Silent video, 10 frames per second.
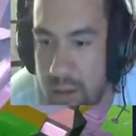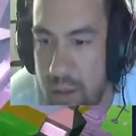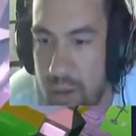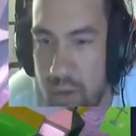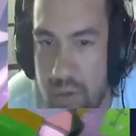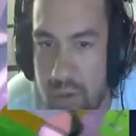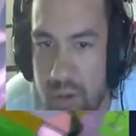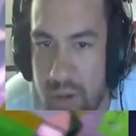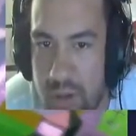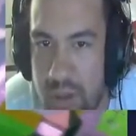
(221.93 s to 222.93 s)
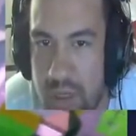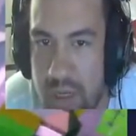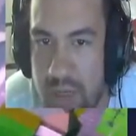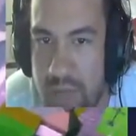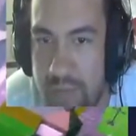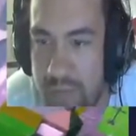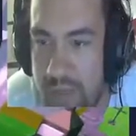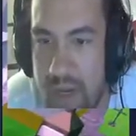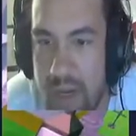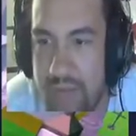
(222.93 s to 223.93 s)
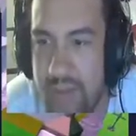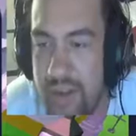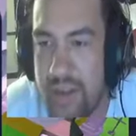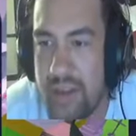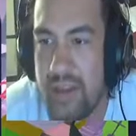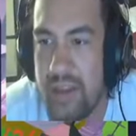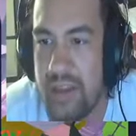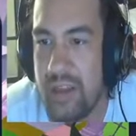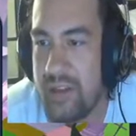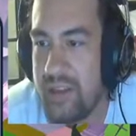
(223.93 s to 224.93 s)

You. Tonight. Alright, I've done it.